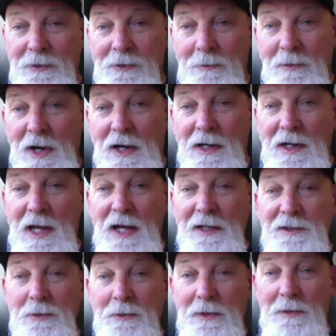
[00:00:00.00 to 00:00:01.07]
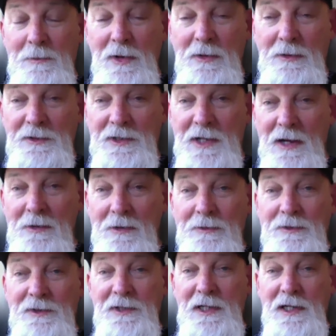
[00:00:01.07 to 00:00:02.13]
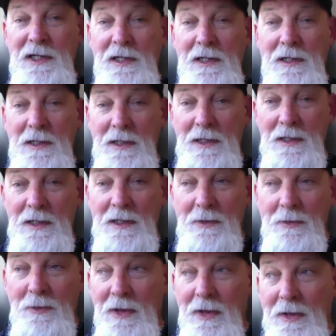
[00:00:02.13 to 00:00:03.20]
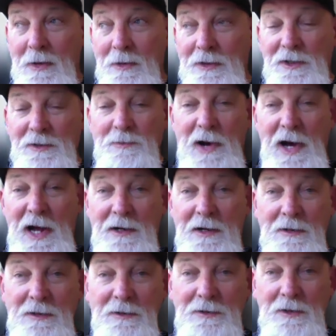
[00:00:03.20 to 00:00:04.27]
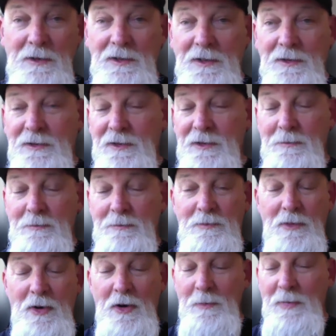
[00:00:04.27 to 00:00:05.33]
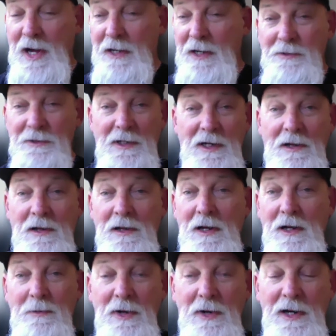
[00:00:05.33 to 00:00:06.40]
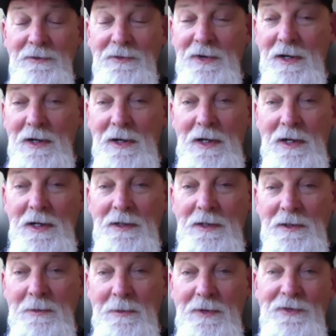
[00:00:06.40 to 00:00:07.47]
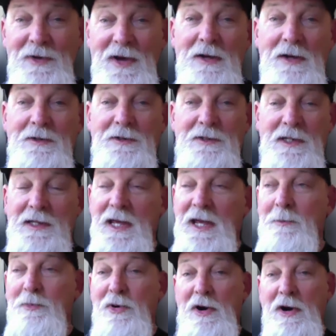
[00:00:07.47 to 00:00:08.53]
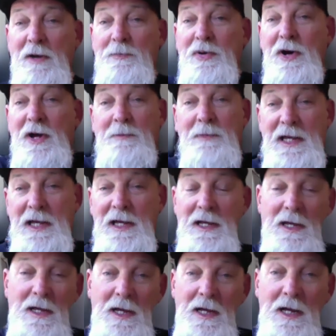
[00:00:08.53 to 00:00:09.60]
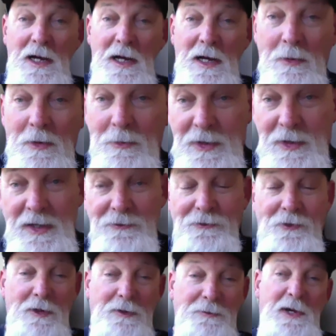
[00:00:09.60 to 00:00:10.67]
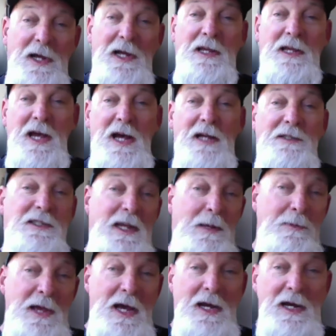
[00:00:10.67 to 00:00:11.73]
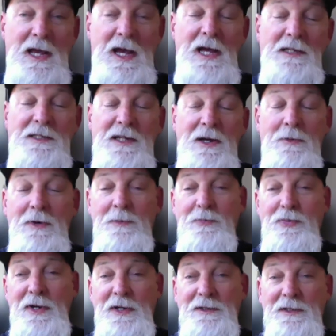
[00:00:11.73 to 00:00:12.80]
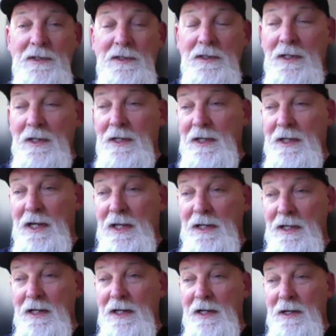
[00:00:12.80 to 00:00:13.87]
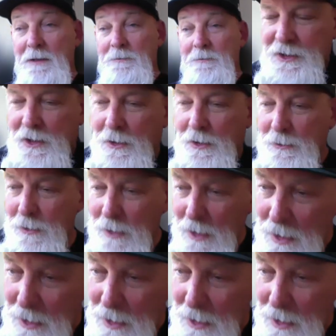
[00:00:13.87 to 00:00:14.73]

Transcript: from guys that were in motorcycle scene, whether they were just bikers or bikers in a club, whatever, some of the values that they imparted upon me, We're reinforced by guys, same kind of guys that were in prison. And so